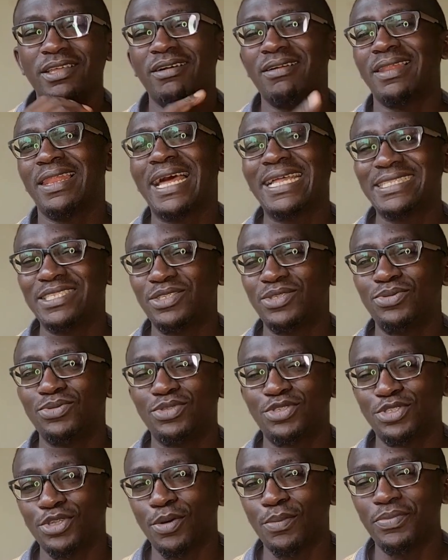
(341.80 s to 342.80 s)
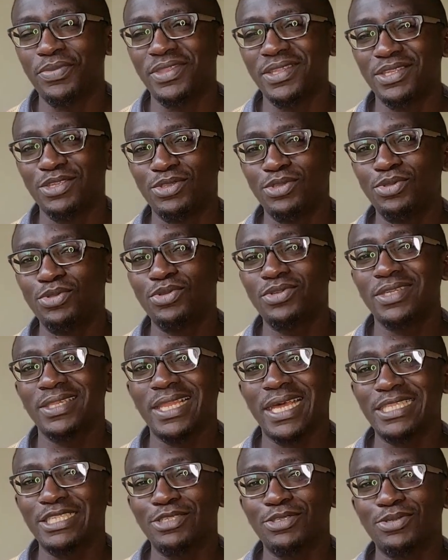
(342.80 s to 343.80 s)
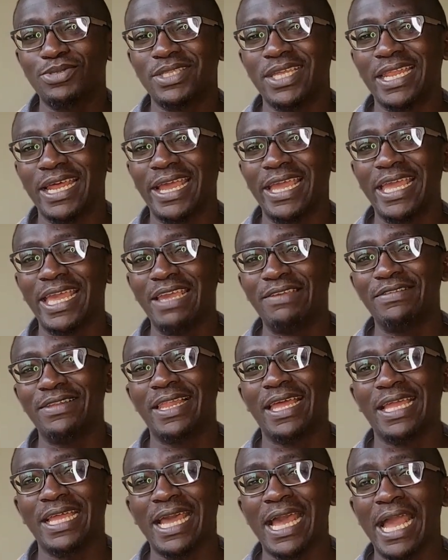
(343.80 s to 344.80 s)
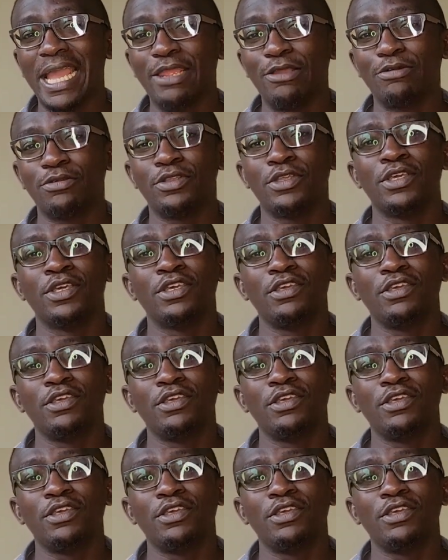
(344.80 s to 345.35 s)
Latitude something. You know those Latitudes that are heavy like iron.